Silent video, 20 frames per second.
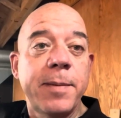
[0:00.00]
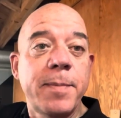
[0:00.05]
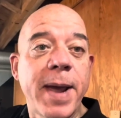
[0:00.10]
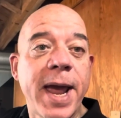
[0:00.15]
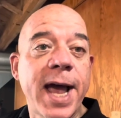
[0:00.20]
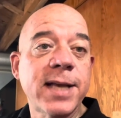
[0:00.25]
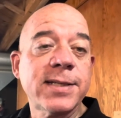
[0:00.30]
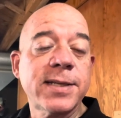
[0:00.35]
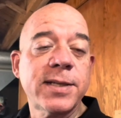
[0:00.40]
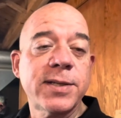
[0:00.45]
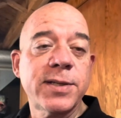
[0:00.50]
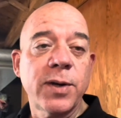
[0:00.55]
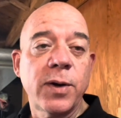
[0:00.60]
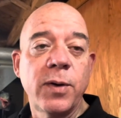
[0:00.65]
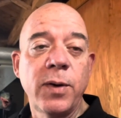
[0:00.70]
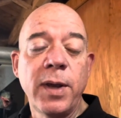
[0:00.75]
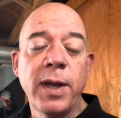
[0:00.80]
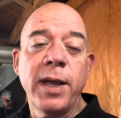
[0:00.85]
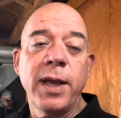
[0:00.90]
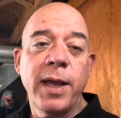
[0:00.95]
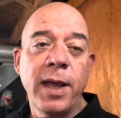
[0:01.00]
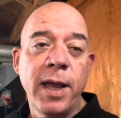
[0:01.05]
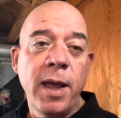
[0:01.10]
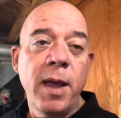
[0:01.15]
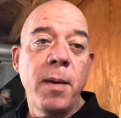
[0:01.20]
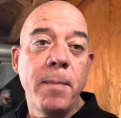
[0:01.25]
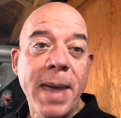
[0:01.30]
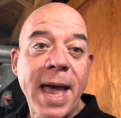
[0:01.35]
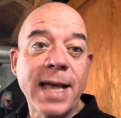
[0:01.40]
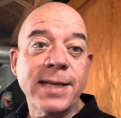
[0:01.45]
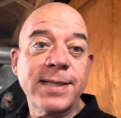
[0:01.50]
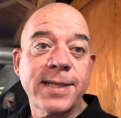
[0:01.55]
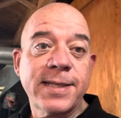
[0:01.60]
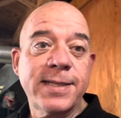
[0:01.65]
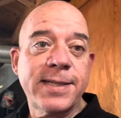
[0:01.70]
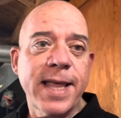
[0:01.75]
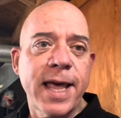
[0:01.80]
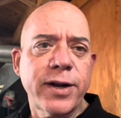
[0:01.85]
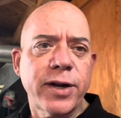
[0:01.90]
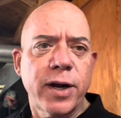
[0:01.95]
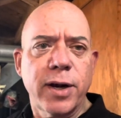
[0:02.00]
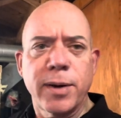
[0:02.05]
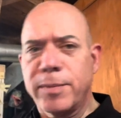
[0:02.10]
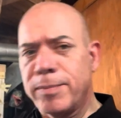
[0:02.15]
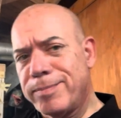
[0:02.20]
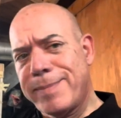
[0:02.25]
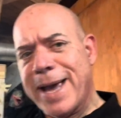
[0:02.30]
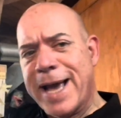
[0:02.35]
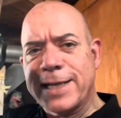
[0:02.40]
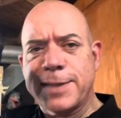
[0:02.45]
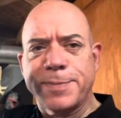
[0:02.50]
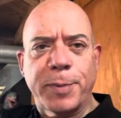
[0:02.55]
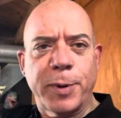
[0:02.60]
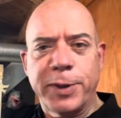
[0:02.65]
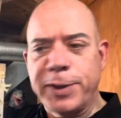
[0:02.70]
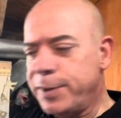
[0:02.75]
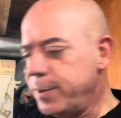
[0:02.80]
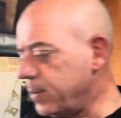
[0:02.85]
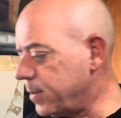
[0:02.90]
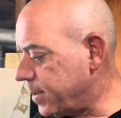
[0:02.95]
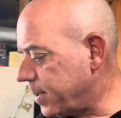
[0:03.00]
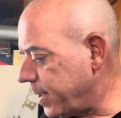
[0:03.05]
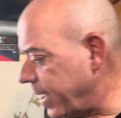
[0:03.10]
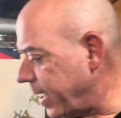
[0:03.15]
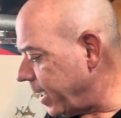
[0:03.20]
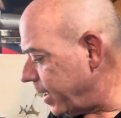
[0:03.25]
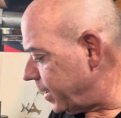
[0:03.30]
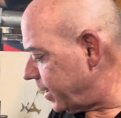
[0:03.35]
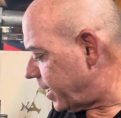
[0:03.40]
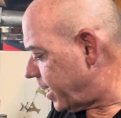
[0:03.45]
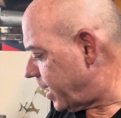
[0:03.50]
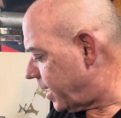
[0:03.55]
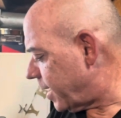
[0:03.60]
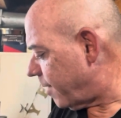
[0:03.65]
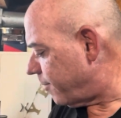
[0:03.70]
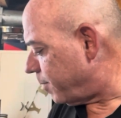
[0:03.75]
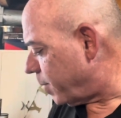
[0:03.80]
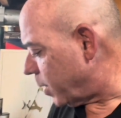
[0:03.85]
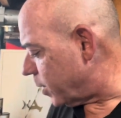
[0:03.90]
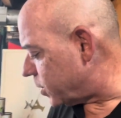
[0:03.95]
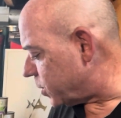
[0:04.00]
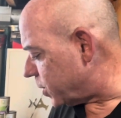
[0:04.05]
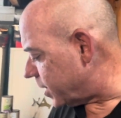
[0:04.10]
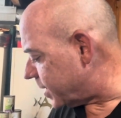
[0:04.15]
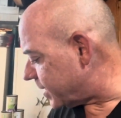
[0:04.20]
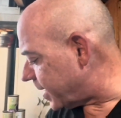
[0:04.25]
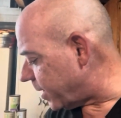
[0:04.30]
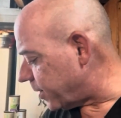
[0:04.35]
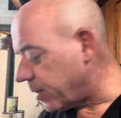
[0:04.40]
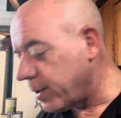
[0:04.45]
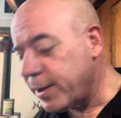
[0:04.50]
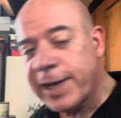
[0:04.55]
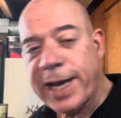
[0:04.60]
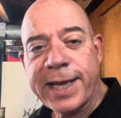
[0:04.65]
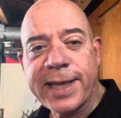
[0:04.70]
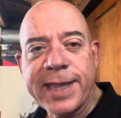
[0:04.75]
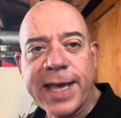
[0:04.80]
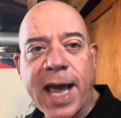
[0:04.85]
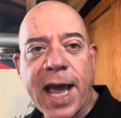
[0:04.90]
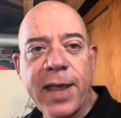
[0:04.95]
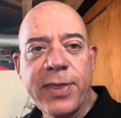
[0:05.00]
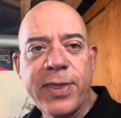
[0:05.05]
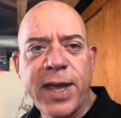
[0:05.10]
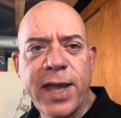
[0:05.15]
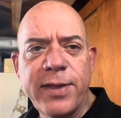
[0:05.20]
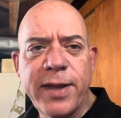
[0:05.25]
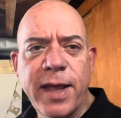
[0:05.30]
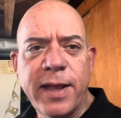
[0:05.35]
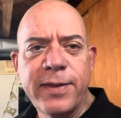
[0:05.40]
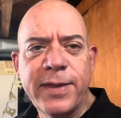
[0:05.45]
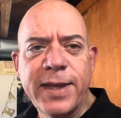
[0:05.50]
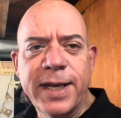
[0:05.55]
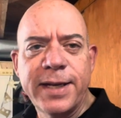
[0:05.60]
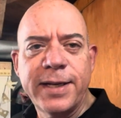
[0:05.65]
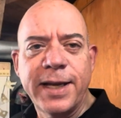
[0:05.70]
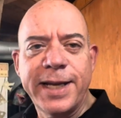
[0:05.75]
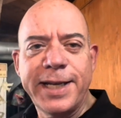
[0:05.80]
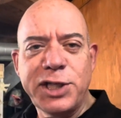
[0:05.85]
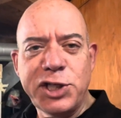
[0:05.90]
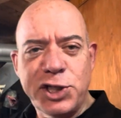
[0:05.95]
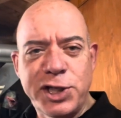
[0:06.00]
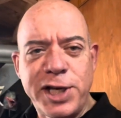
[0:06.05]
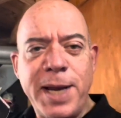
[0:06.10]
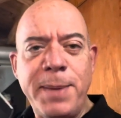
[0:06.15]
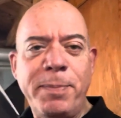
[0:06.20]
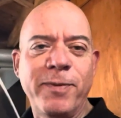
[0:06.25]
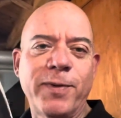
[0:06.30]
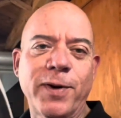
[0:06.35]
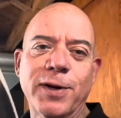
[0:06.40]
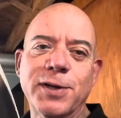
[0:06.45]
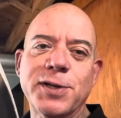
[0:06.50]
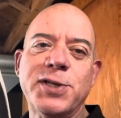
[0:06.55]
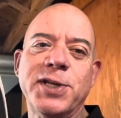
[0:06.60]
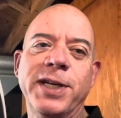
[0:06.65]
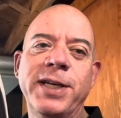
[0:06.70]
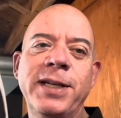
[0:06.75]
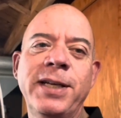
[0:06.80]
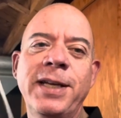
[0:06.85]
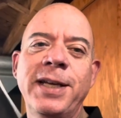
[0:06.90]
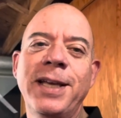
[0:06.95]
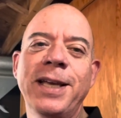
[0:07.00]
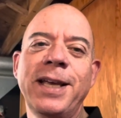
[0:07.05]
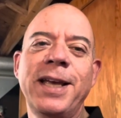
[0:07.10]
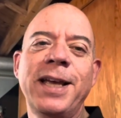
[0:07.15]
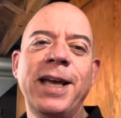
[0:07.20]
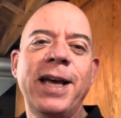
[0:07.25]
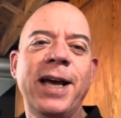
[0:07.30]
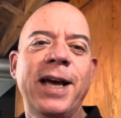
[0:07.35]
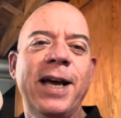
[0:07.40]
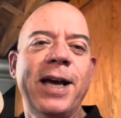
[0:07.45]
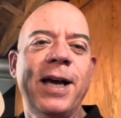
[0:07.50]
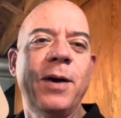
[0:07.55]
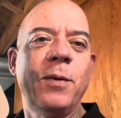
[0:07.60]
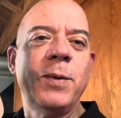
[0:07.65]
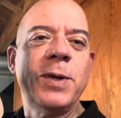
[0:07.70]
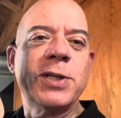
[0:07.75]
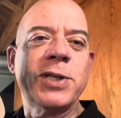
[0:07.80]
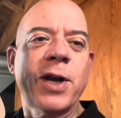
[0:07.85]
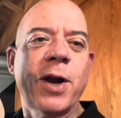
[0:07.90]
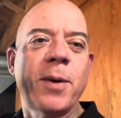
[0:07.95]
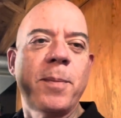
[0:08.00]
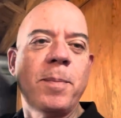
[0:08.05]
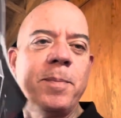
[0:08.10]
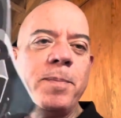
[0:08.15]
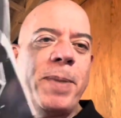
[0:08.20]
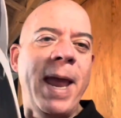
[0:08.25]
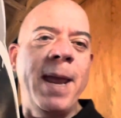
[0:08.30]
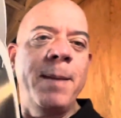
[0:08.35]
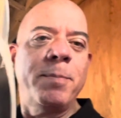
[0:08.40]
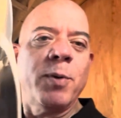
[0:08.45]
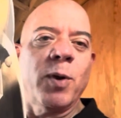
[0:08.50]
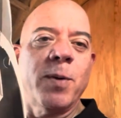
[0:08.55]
mask. So masks that are mass produced and I purchased that are like that. Then a cheap version, which are paper